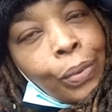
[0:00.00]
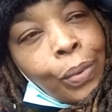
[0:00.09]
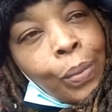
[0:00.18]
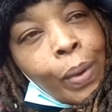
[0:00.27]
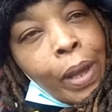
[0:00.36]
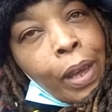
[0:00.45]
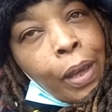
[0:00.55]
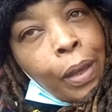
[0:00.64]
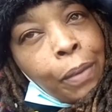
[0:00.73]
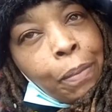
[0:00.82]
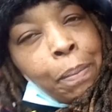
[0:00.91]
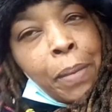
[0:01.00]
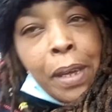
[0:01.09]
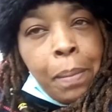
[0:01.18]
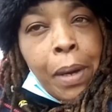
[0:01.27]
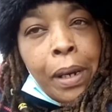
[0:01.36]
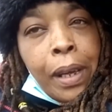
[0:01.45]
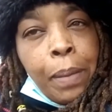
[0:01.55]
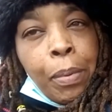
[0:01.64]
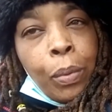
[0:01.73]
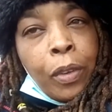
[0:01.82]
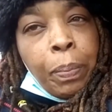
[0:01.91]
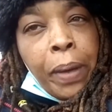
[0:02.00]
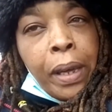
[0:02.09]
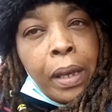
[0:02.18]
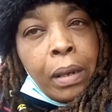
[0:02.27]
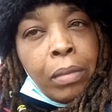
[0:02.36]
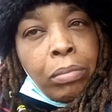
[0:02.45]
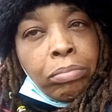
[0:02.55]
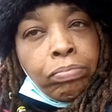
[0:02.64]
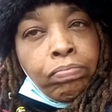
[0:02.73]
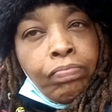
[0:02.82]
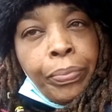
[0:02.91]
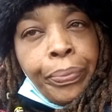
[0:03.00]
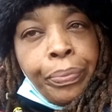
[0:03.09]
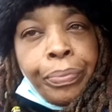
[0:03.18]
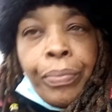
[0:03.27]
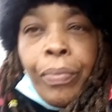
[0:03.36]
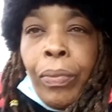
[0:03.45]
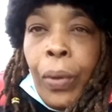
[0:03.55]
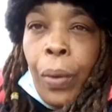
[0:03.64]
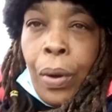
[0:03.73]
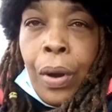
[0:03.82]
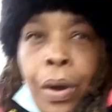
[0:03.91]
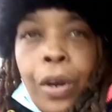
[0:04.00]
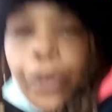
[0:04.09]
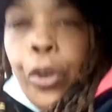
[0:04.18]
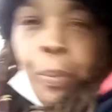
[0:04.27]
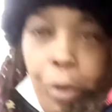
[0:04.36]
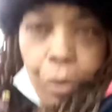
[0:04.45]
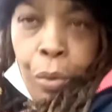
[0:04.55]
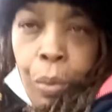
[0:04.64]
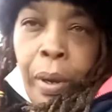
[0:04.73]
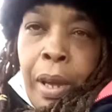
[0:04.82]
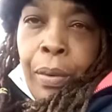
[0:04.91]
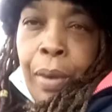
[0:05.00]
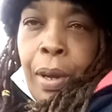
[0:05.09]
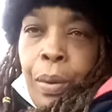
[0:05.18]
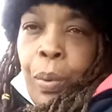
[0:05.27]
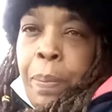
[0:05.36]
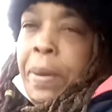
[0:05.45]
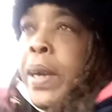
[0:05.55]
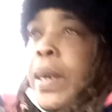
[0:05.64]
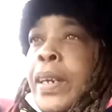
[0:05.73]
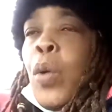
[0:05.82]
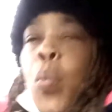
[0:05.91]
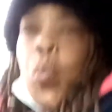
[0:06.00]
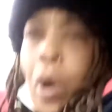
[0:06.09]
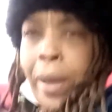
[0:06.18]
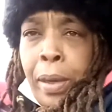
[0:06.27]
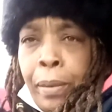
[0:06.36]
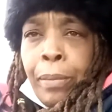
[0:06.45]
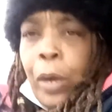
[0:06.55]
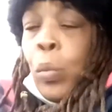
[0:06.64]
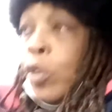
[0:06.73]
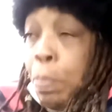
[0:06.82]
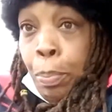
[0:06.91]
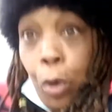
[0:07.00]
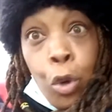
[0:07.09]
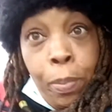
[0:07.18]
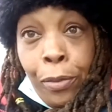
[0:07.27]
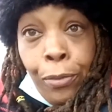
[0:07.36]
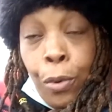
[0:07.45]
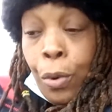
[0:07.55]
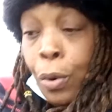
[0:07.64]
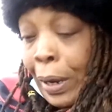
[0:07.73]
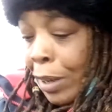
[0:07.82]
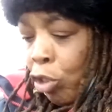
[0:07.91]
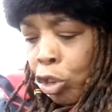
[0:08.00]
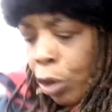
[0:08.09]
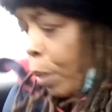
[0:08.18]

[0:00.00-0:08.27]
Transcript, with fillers: where me and my neighbor was painting our communal area we painted it white it was blue before i didn't show the